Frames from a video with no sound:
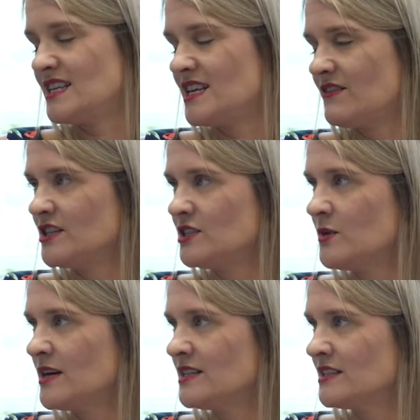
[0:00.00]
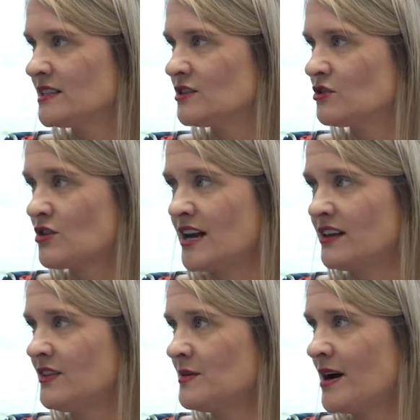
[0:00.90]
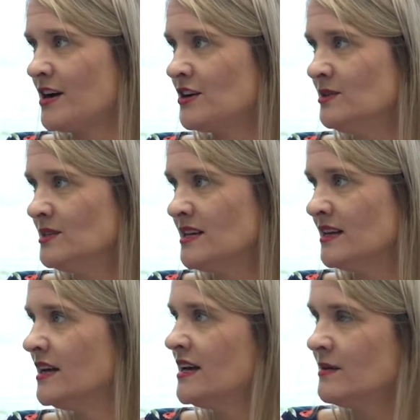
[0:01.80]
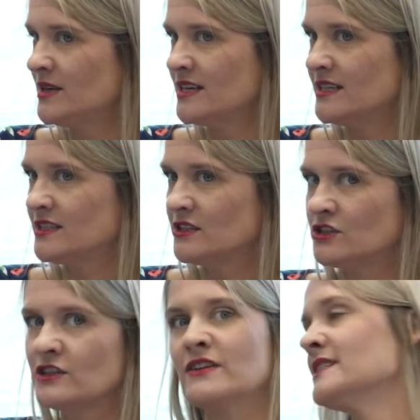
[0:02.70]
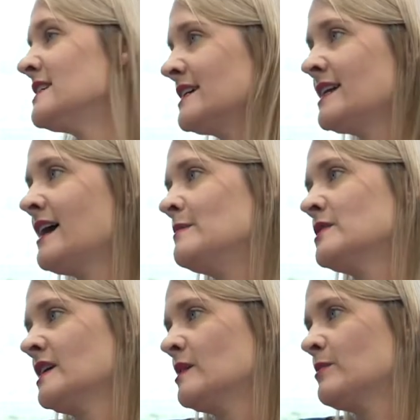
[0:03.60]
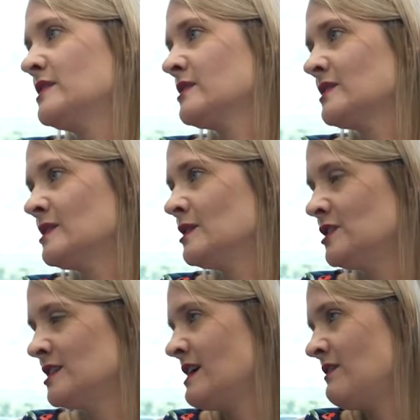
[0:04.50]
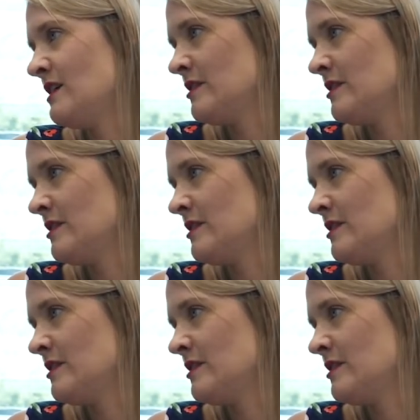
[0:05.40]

give it to us and try to let the buyer use it, because surveys take time, just like appraisals, and you're just saving